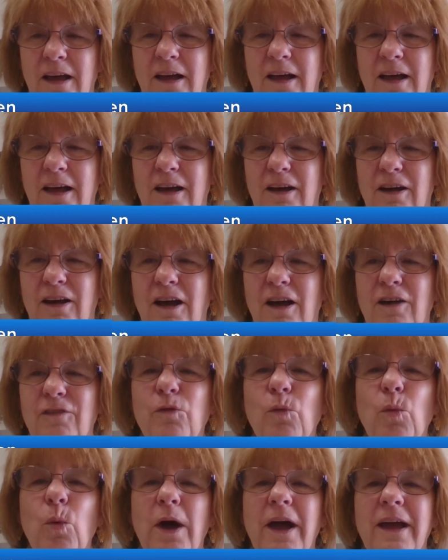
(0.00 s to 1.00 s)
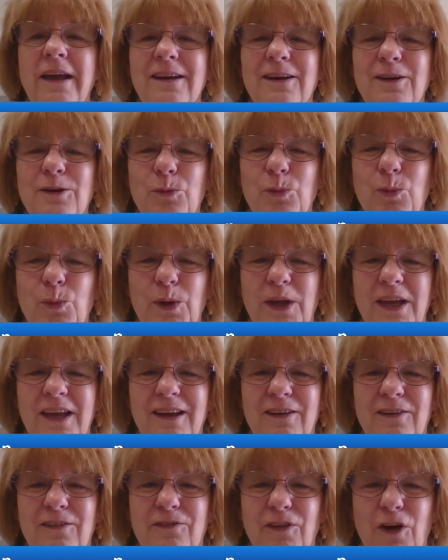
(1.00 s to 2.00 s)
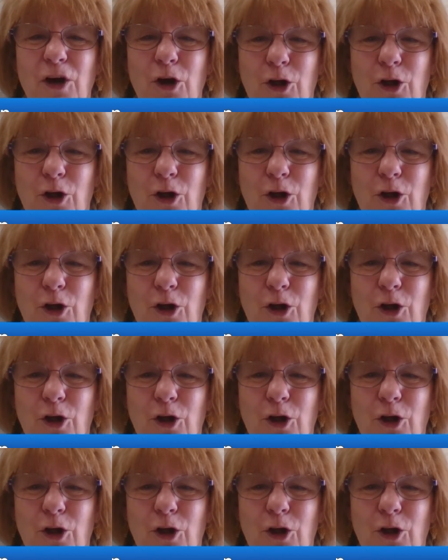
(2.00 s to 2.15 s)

uh, of what we've